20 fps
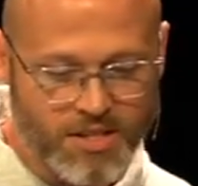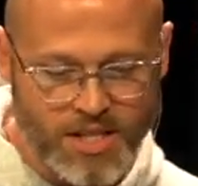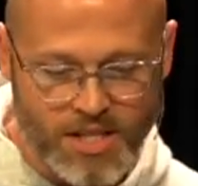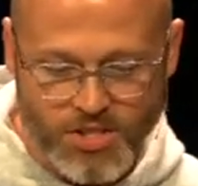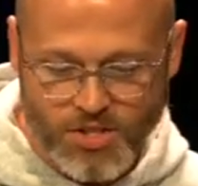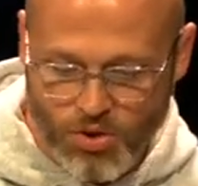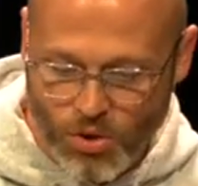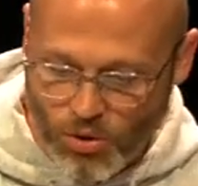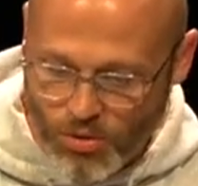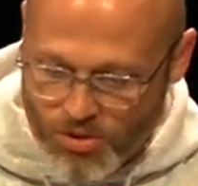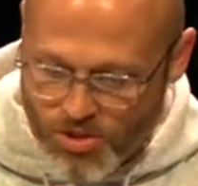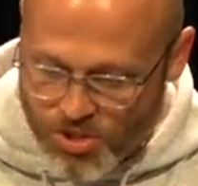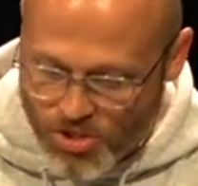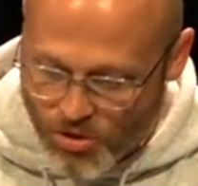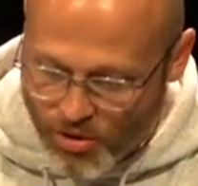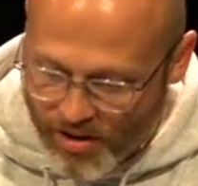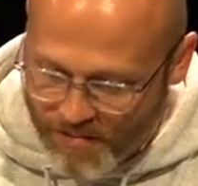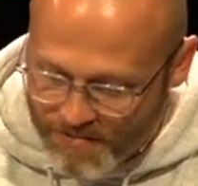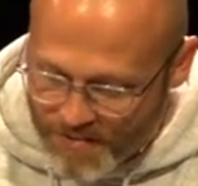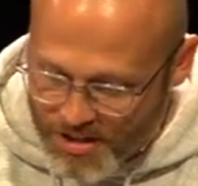as this whole
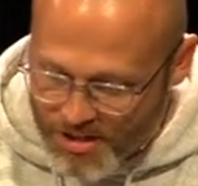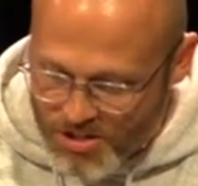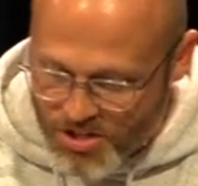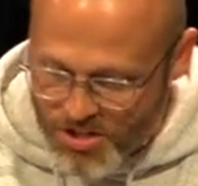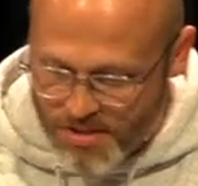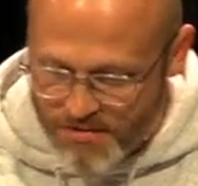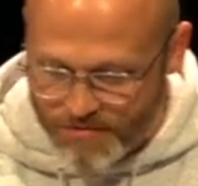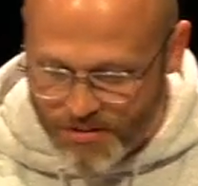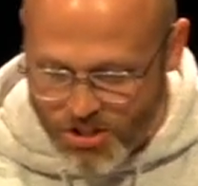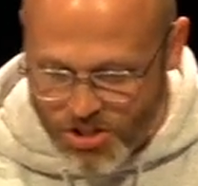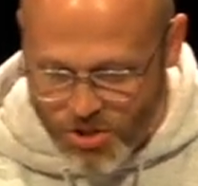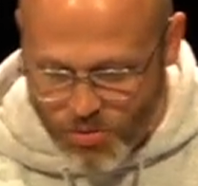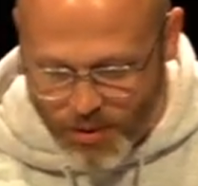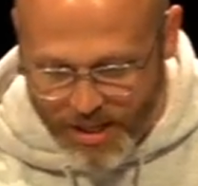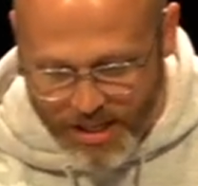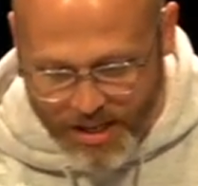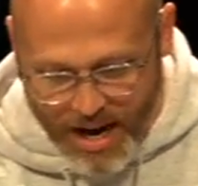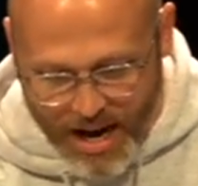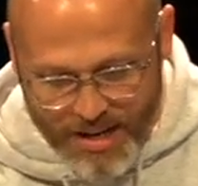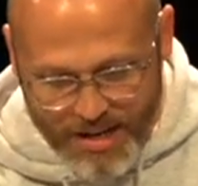story finishes in verse
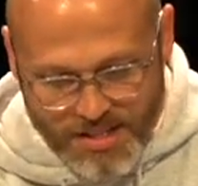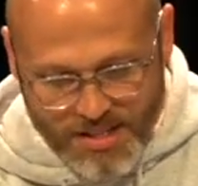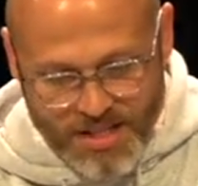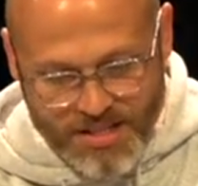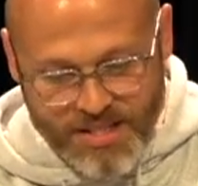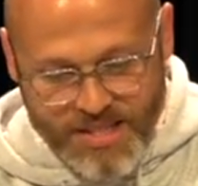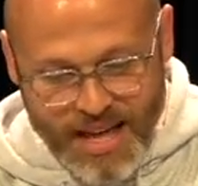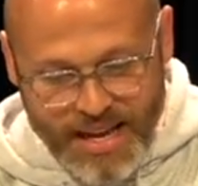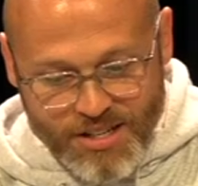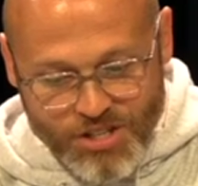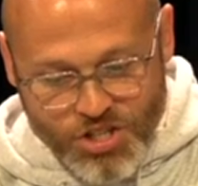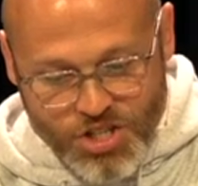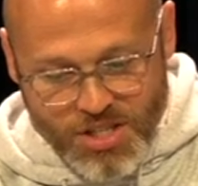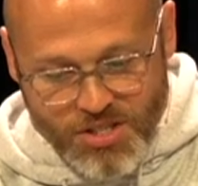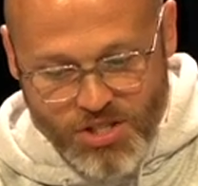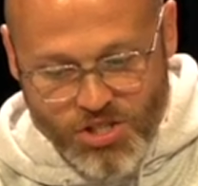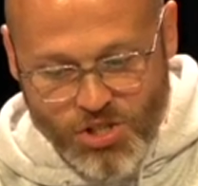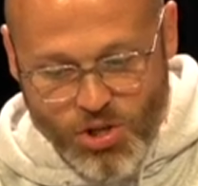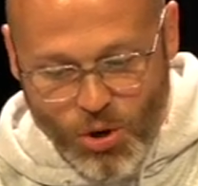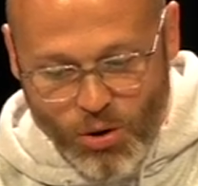29. It says, then
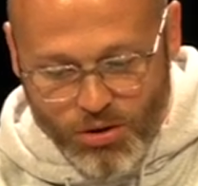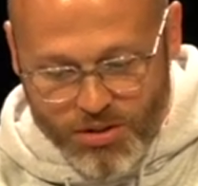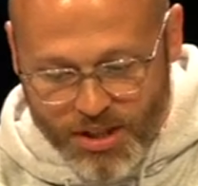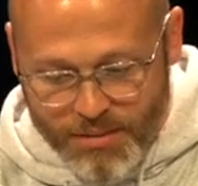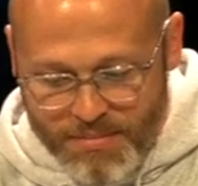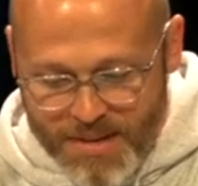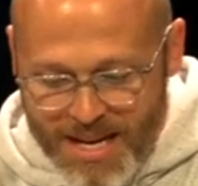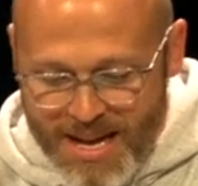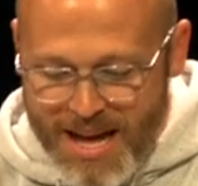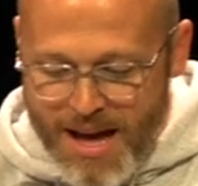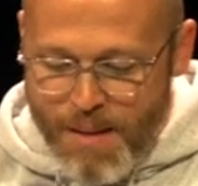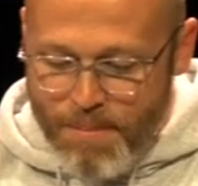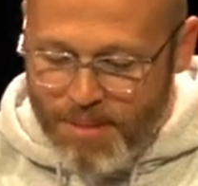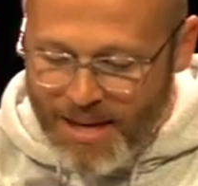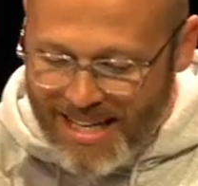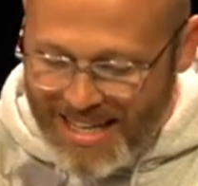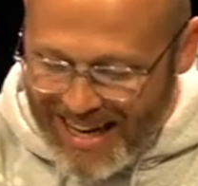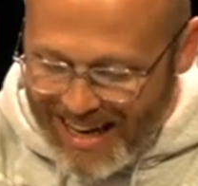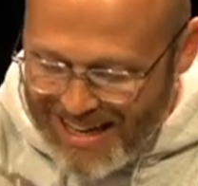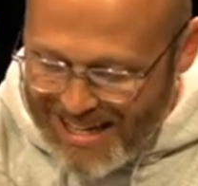Jesus told him,
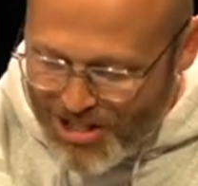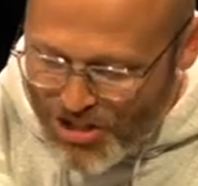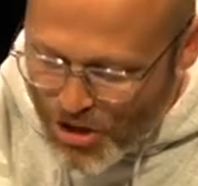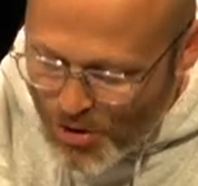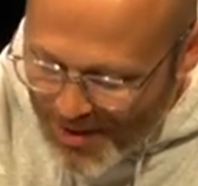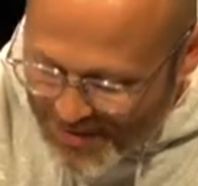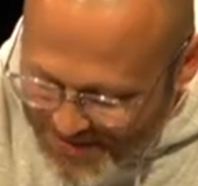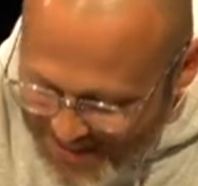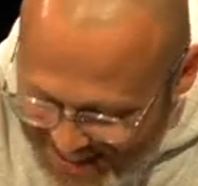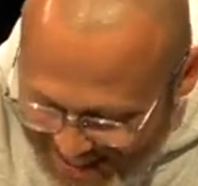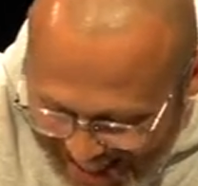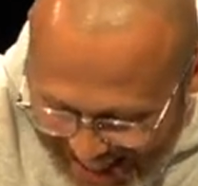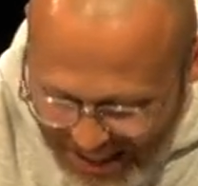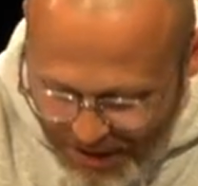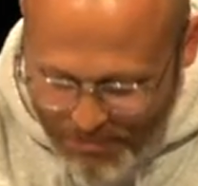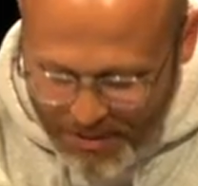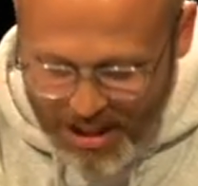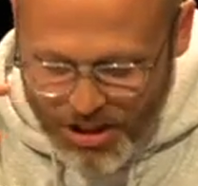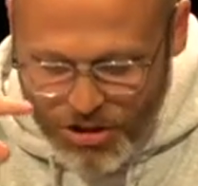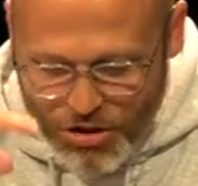because you have
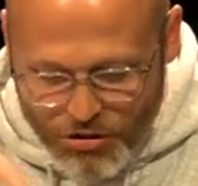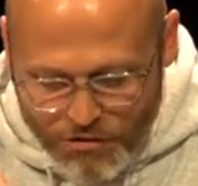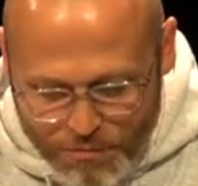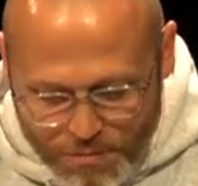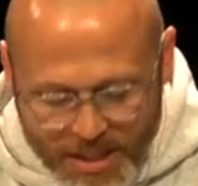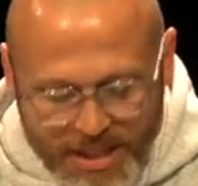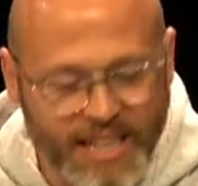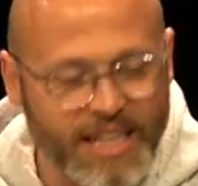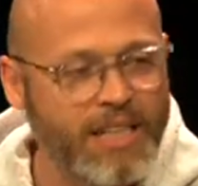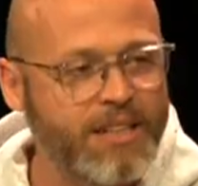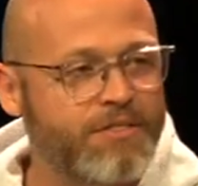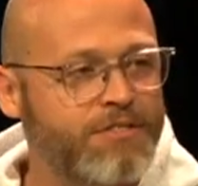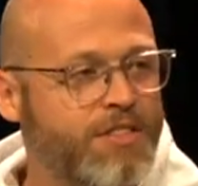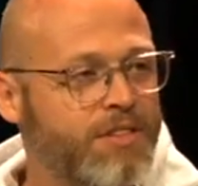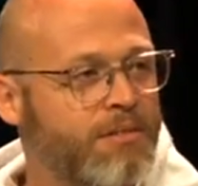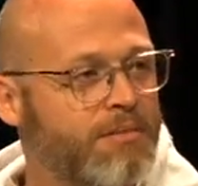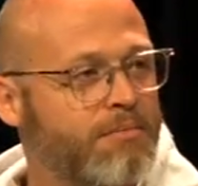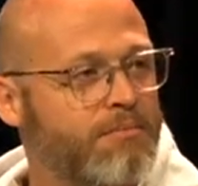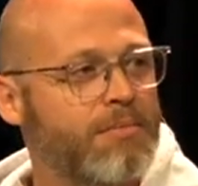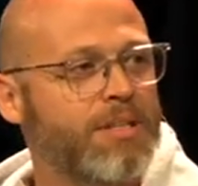seen me, you've
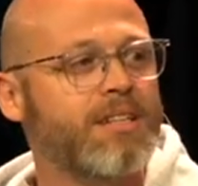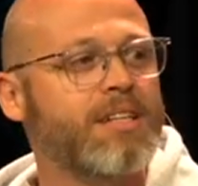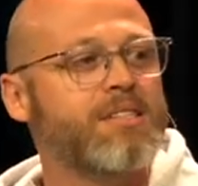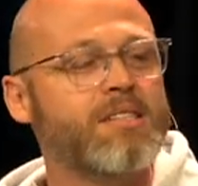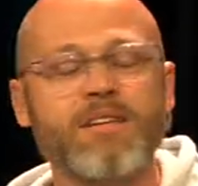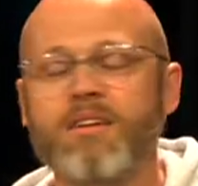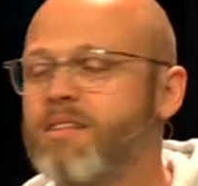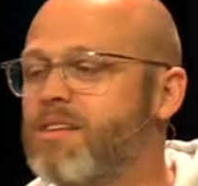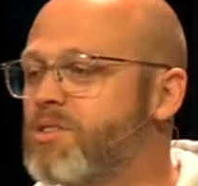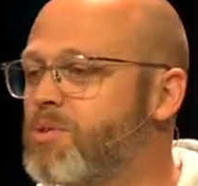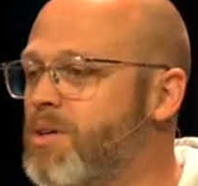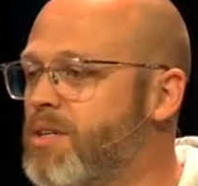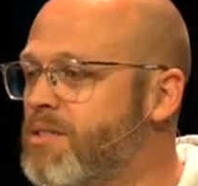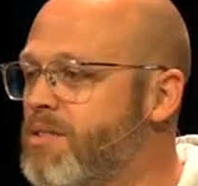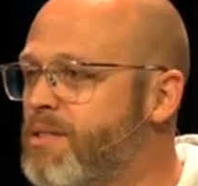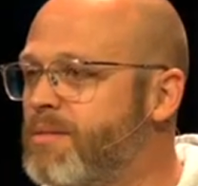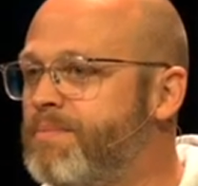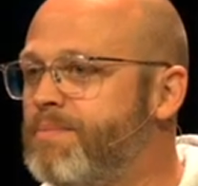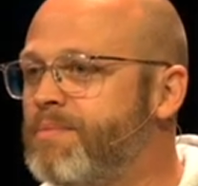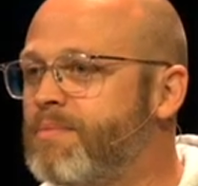believed. But listen to these
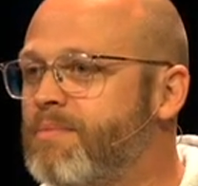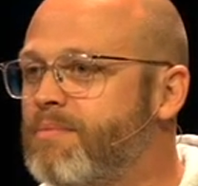words.